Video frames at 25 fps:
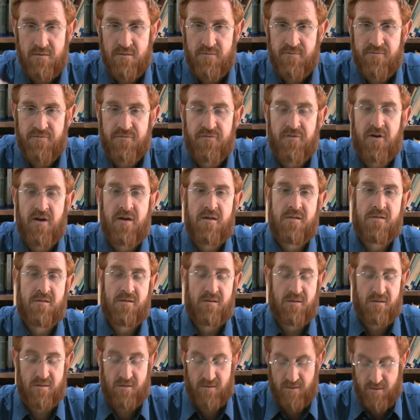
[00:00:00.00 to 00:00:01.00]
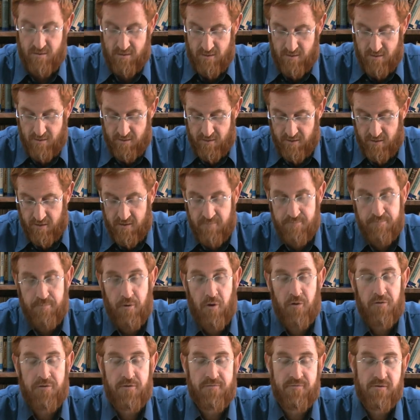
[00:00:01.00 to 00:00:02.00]
phrases in
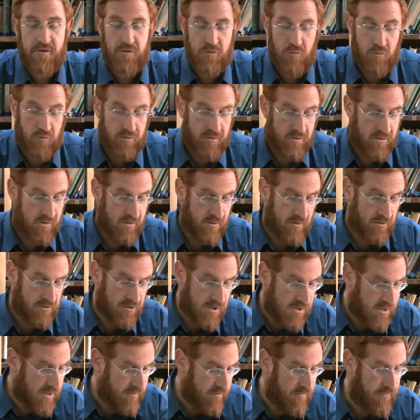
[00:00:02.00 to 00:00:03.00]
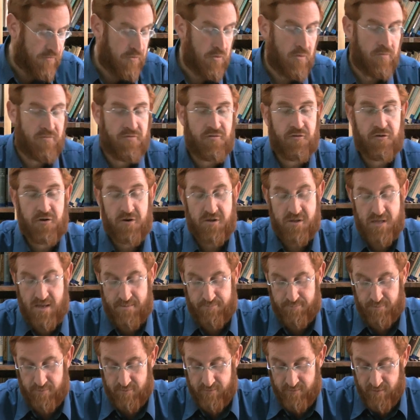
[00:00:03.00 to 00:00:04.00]
both of the stories. I'll just give a few, for
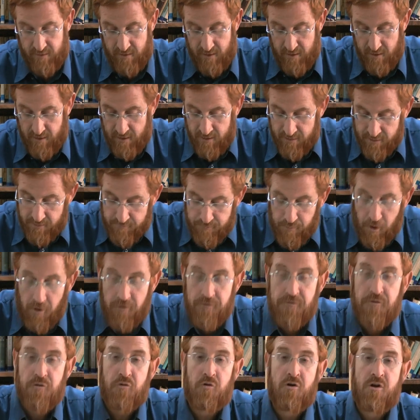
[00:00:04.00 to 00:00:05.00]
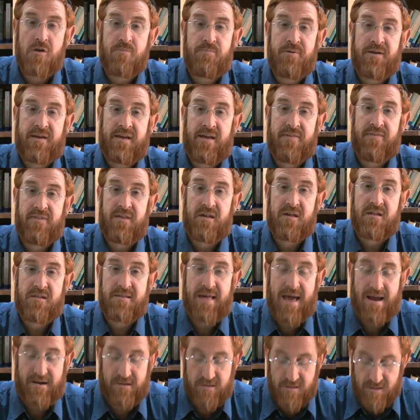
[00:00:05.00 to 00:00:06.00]
example. Both stories begin the
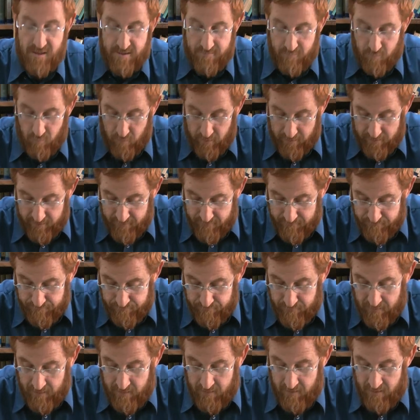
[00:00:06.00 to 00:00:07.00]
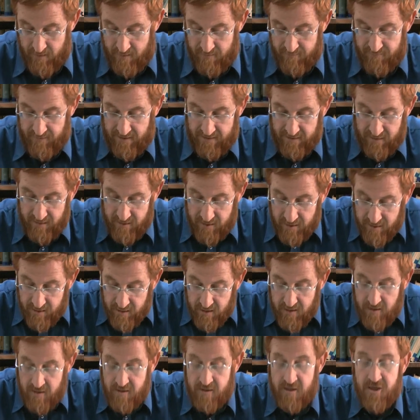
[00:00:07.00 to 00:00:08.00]
exact same way.
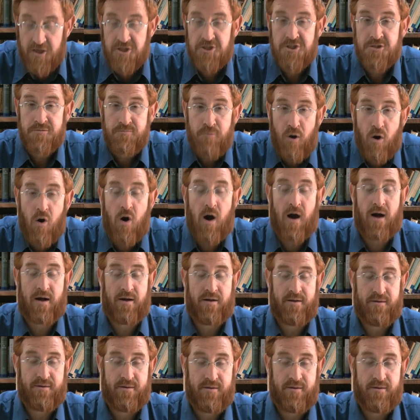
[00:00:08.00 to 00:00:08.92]
Vayihi Kishmoa,